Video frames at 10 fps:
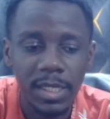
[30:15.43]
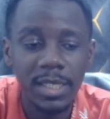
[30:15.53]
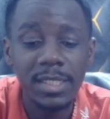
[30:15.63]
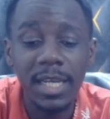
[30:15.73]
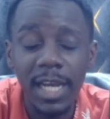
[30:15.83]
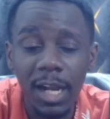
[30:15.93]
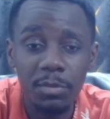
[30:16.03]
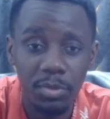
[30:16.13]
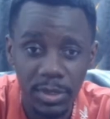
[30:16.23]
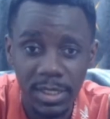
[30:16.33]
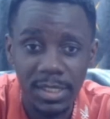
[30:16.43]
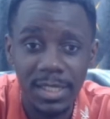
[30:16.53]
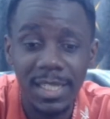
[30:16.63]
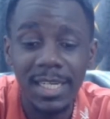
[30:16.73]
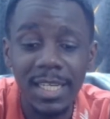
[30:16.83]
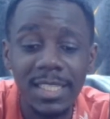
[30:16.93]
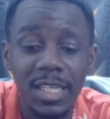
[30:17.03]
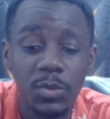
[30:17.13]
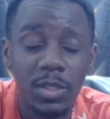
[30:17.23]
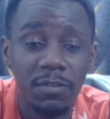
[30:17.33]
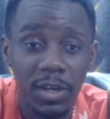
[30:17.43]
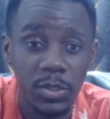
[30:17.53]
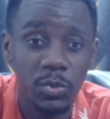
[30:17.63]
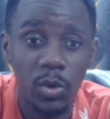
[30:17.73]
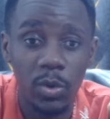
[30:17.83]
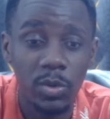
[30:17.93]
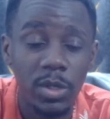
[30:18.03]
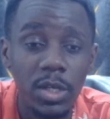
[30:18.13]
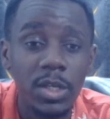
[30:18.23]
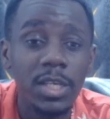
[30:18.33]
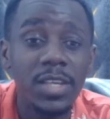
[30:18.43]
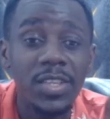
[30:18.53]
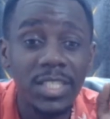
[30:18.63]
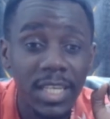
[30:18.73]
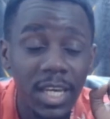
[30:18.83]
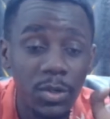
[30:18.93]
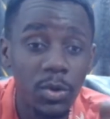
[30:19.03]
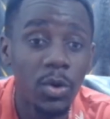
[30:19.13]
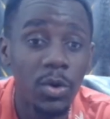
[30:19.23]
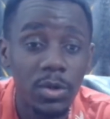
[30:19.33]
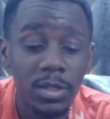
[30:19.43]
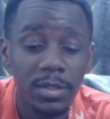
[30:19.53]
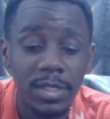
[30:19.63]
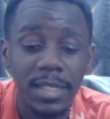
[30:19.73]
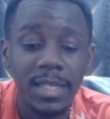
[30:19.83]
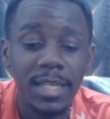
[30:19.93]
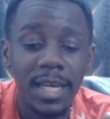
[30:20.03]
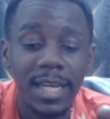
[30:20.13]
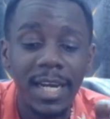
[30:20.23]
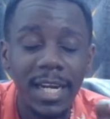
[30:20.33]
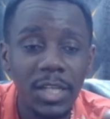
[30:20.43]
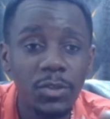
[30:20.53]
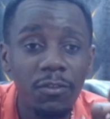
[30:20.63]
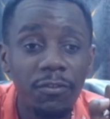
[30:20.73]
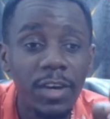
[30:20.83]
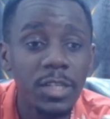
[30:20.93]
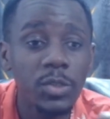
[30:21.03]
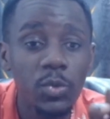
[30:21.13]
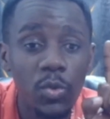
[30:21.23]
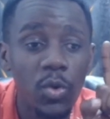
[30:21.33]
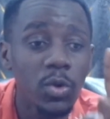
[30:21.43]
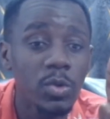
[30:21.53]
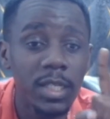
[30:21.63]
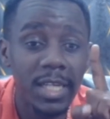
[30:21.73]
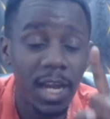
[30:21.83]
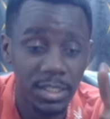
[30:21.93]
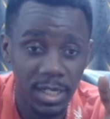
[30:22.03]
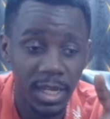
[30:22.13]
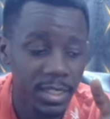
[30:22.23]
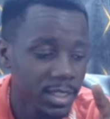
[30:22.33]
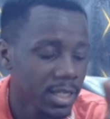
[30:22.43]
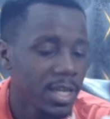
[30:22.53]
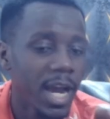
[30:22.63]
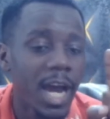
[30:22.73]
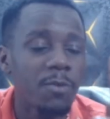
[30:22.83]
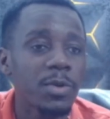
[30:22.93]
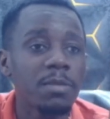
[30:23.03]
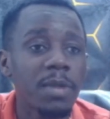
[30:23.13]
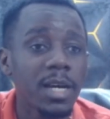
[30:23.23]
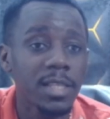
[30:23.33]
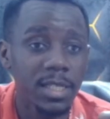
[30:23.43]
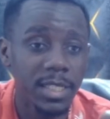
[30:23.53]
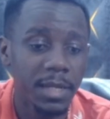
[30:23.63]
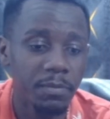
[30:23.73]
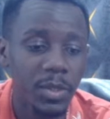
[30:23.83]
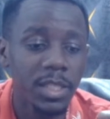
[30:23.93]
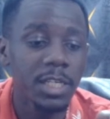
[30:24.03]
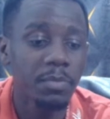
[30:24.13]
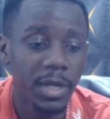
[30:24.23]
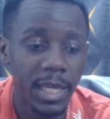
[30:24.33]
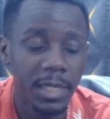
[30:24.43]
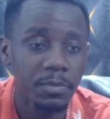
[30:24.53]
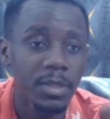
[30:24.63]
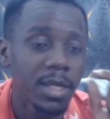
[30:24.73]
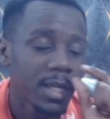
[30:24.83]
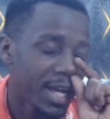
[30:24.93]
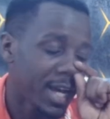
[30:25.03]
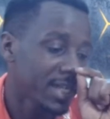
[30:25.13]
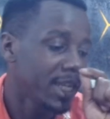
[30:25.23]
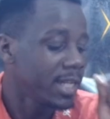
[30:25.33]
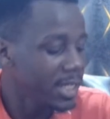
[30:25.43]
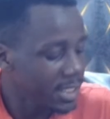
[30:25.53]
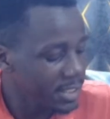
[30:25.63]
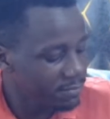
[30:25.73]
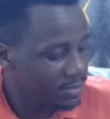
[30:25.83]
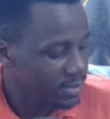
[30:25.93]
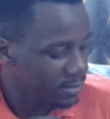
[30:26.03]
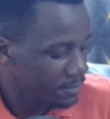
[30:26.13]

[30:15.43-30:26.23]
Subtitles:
is the culprit that leads us to the first goal. The second goal, Garnacho fails to go to the touchline and really mark that game, that player. And he leaves.